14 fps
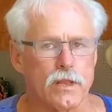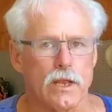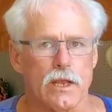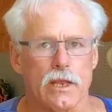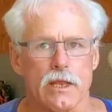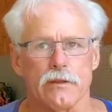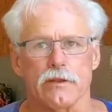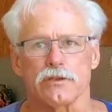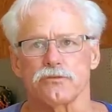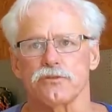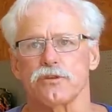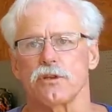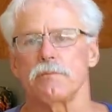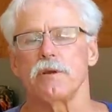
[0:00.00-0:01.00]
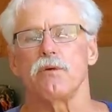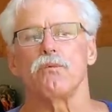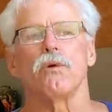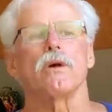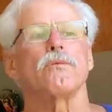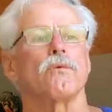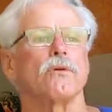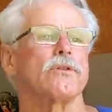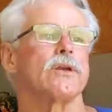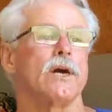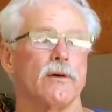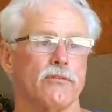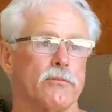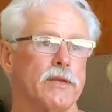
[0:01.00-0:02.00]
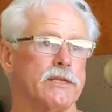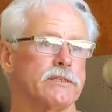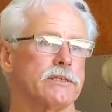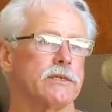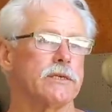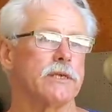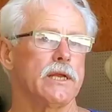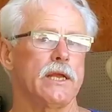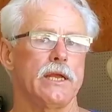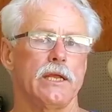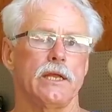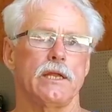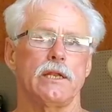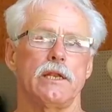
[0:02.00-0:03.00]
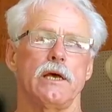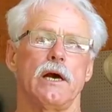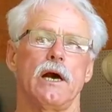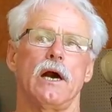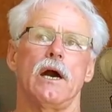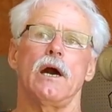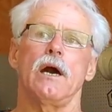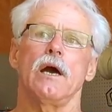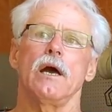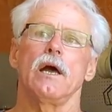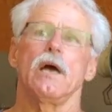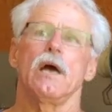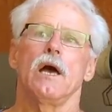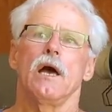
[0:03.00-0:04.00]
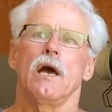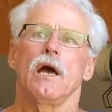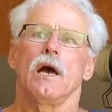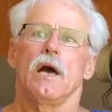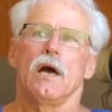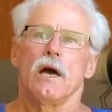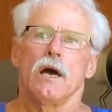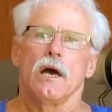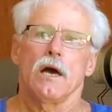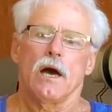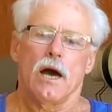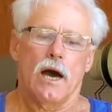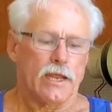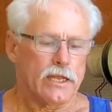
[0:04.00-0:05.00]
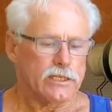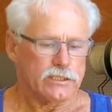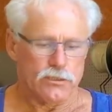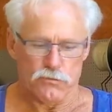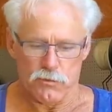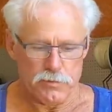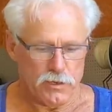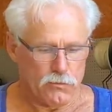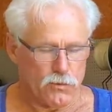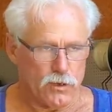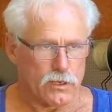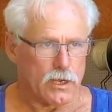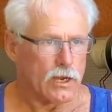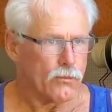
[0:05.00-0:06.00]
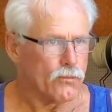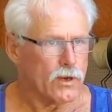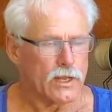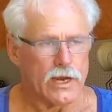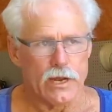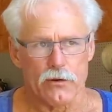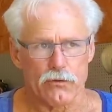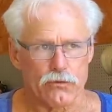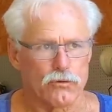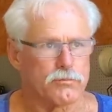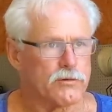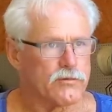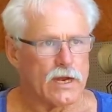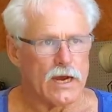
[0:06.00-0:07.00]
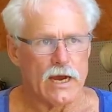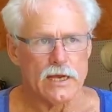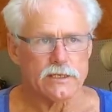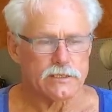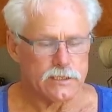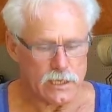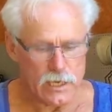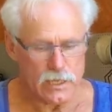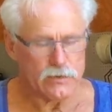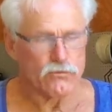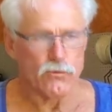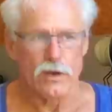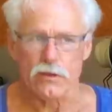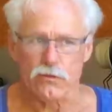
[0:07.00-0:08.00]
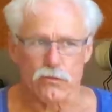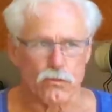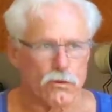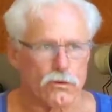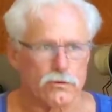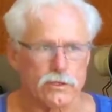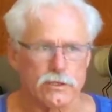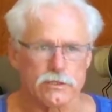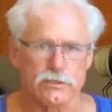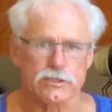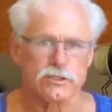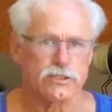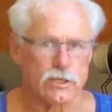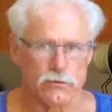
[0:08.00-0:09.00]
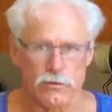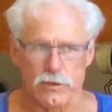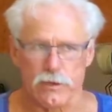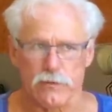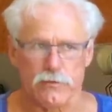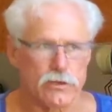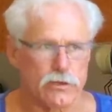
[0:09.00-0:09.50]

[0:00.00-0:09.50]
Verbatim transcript: And this was going to be a one-world government, and uh, I guess it would be one, uh, one guy or a group of guys that kind of ran the world, and this is generally never